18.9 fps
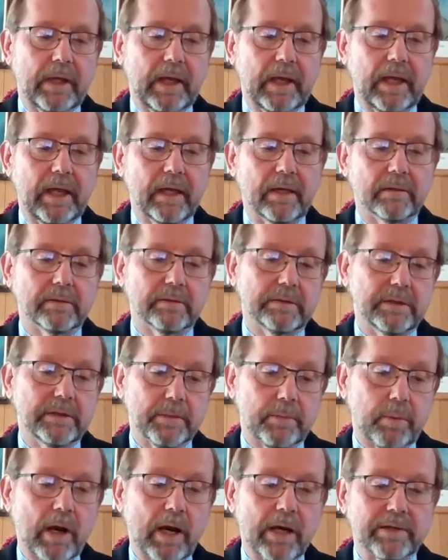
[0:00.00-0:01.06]
and in the
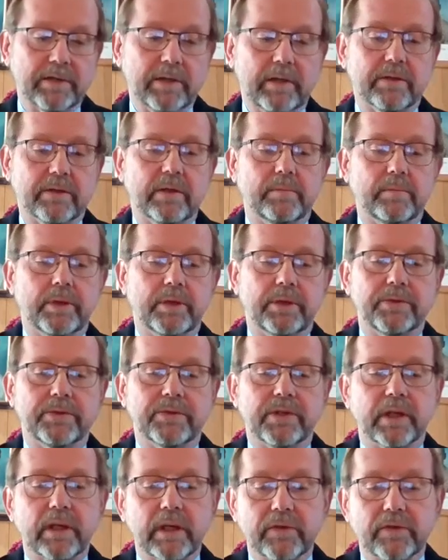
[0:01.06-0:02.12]
process
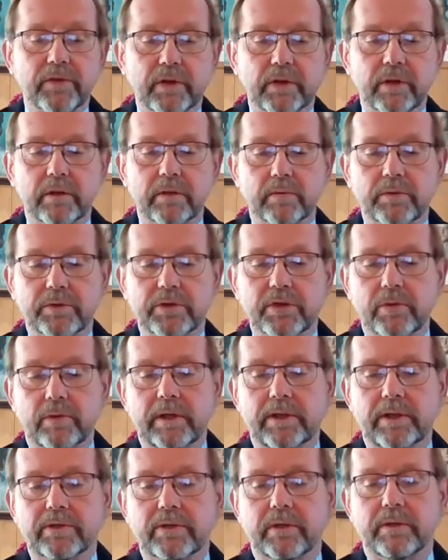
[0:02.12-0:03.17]
impose significant
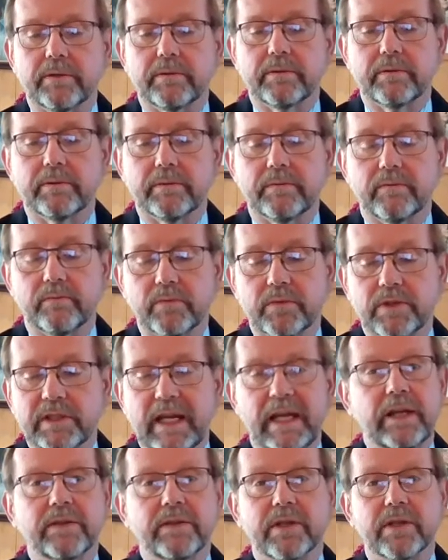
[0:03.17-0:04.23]
restraints on
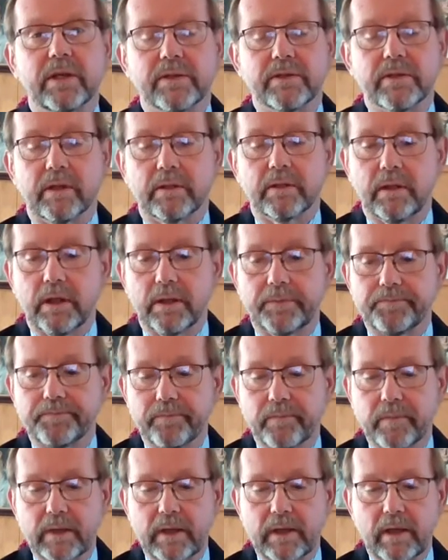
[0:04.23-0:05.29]
state sentencing law.
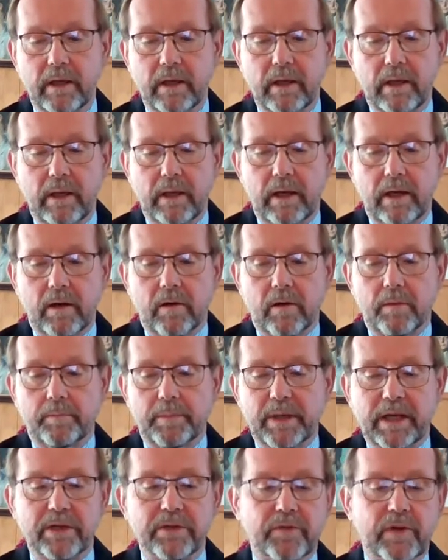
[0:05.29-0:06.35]

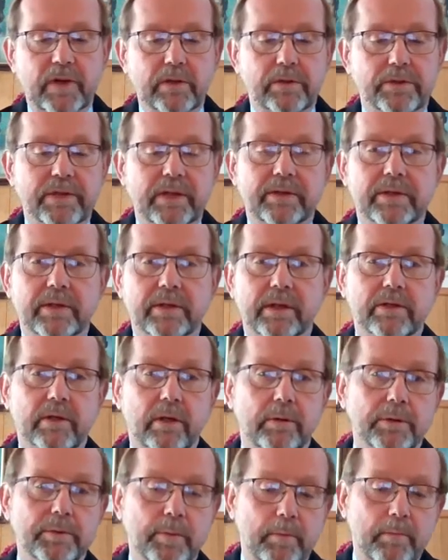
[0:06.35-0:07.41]
Because federal sentencing has
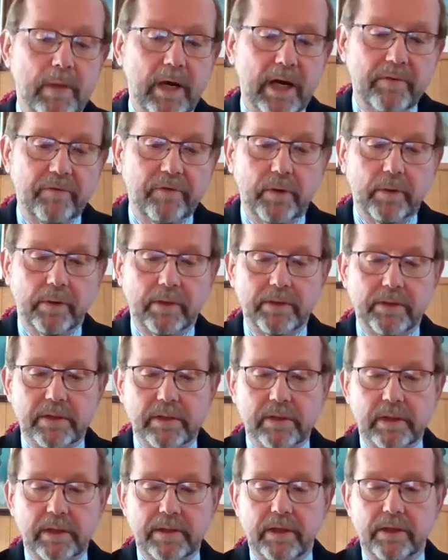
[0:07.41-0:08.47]
always been my
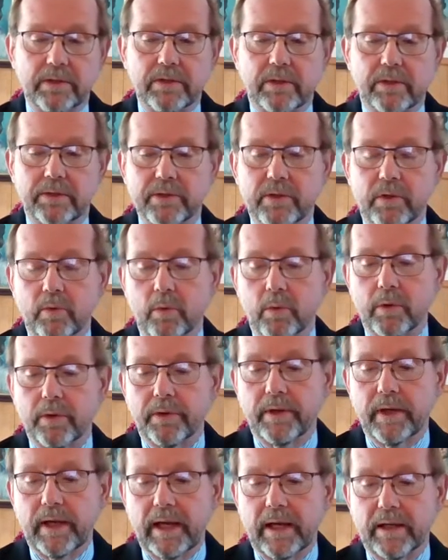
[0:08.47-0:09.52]
focus, I think it's also
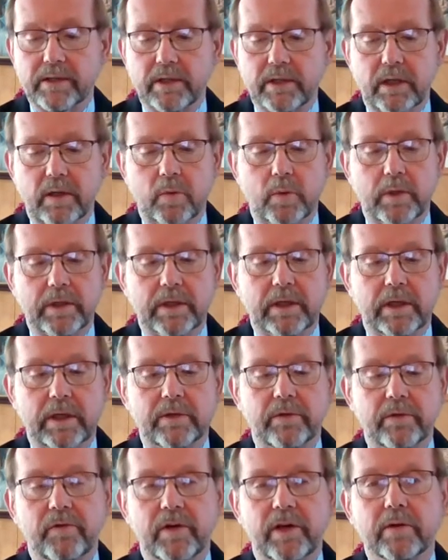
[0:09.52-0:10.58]
worth asking what kind
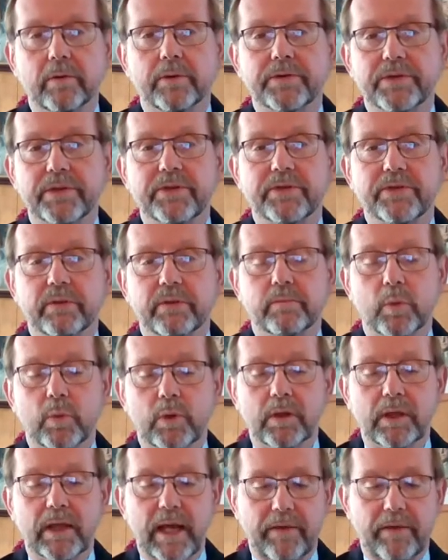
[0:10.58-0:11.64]
of federal system
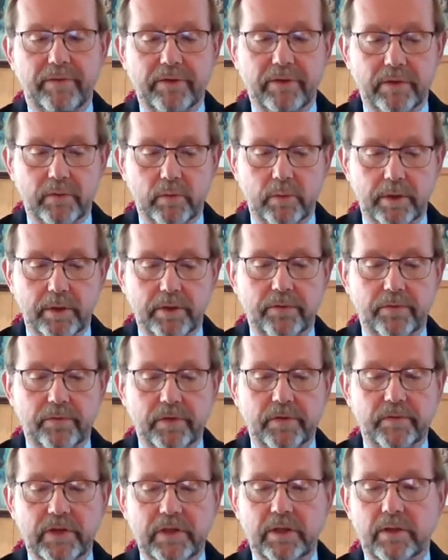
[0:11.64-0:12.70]
we're left with
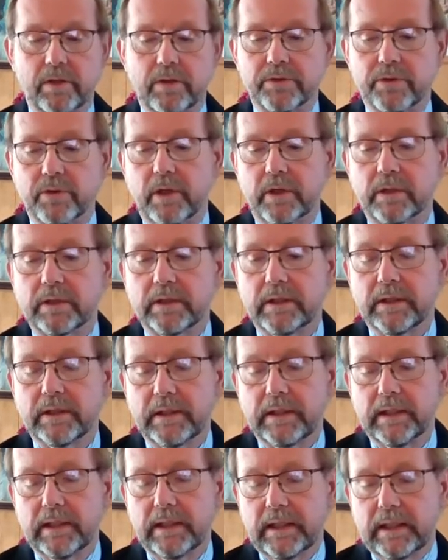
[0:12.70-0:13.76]
15 years
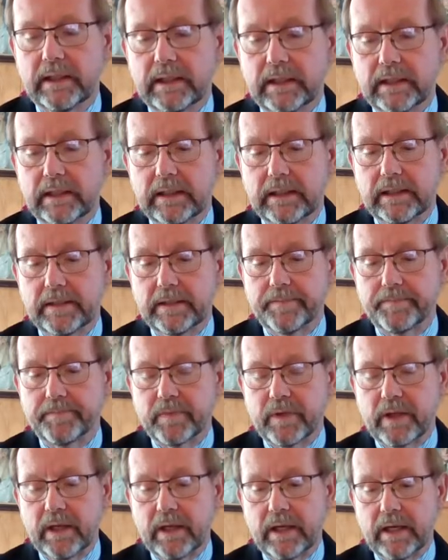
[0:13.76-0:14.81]

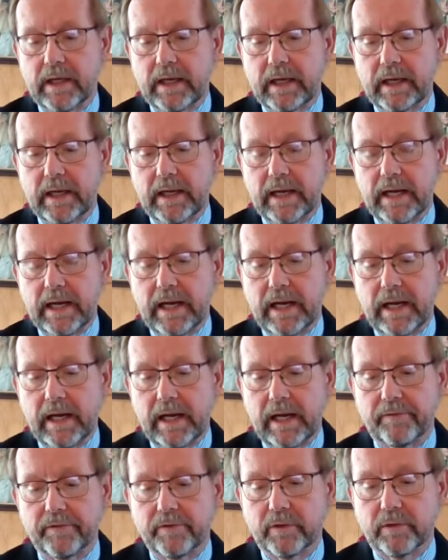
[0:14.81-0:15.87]
on.
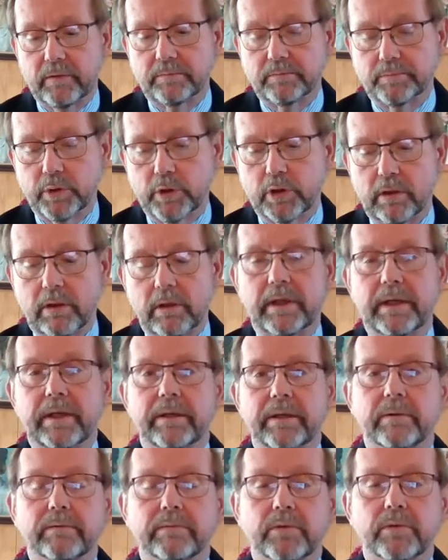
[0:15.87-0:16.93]
After Booker
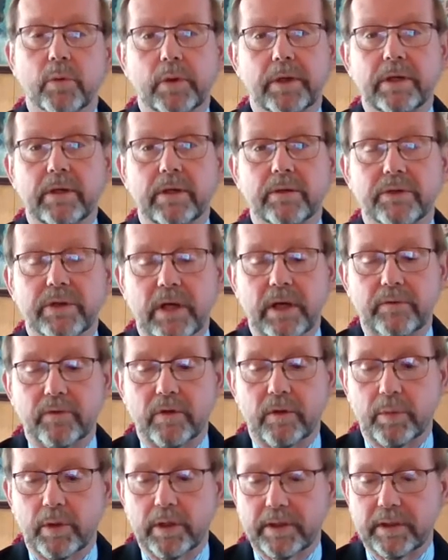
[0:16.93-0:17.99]
and 20 years after
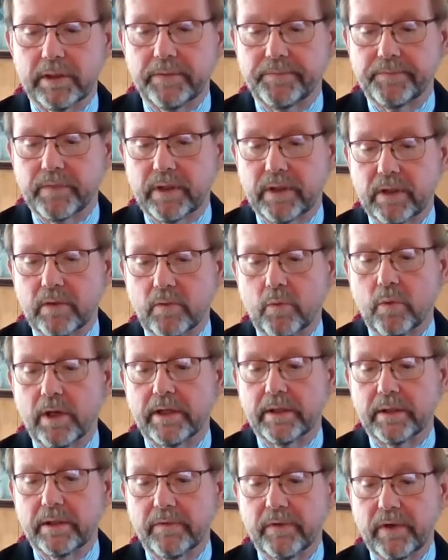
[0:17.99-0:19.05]
Apprendi, and
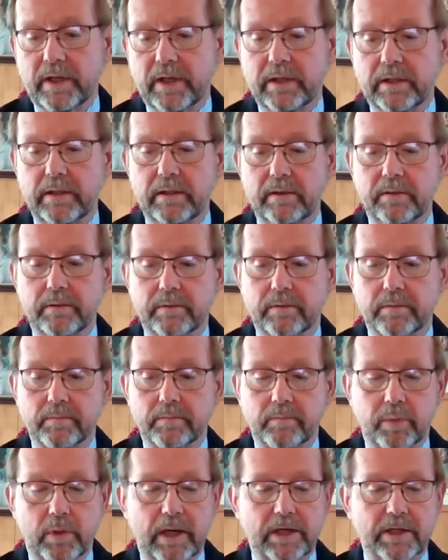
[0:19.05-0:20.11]
what, if any,
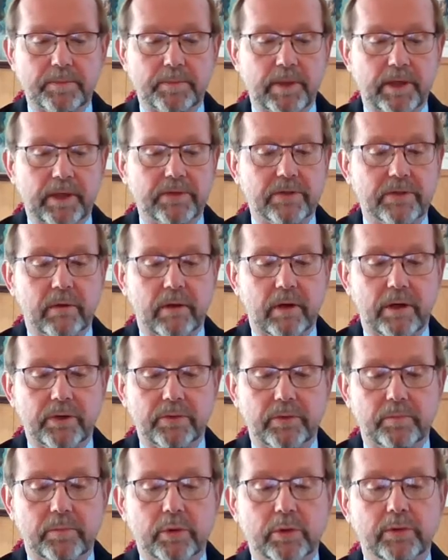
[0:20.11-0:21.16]
prospects there are
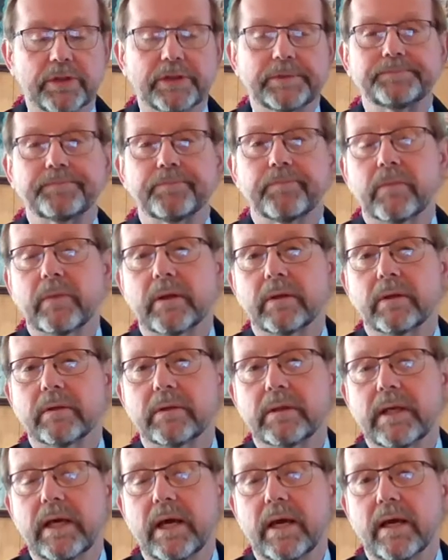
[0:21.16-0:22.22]
to improve it.
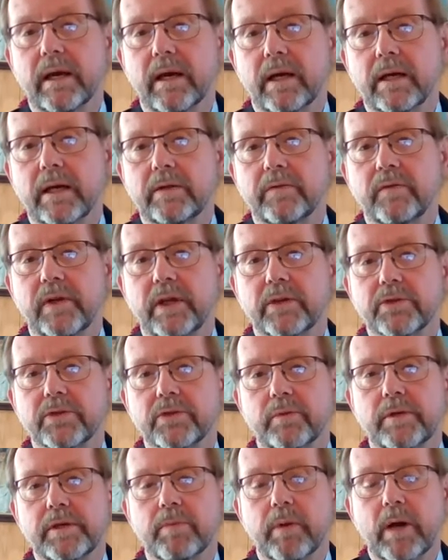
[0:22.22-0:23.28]
Today, I advance
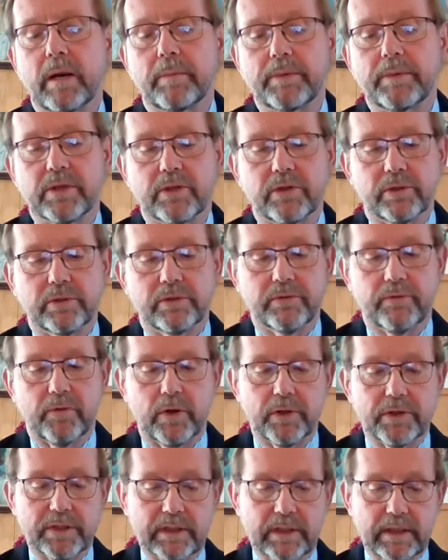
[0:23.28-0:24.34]
three propositions.
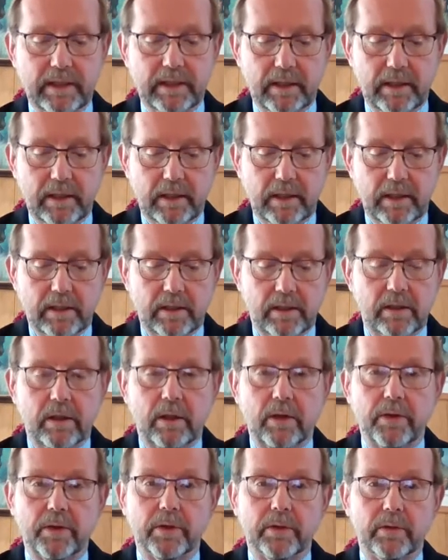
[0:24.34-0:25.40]
First,
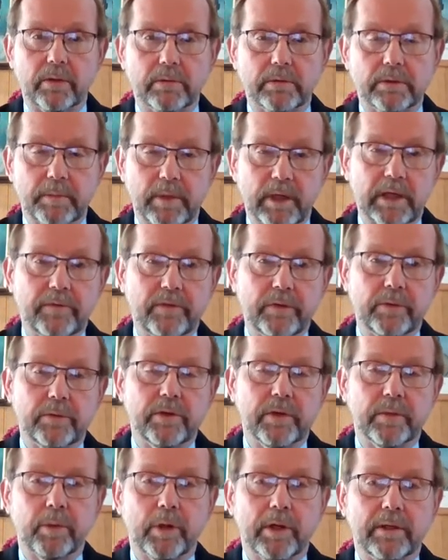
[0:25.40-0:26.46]
although in my view,
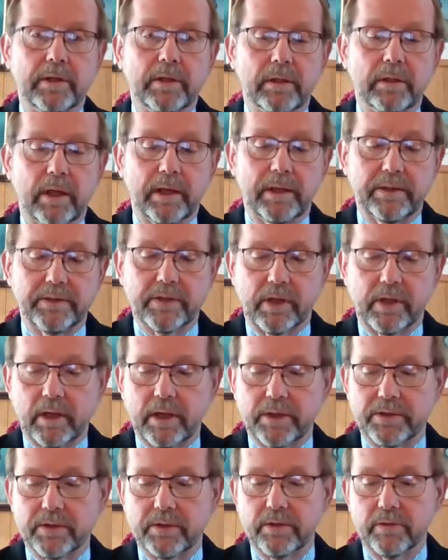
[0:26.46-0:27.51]
the Apprendi line is a
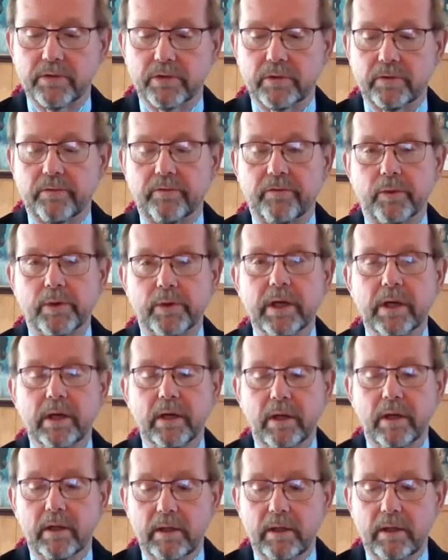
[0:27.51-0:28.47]
constitutional freak,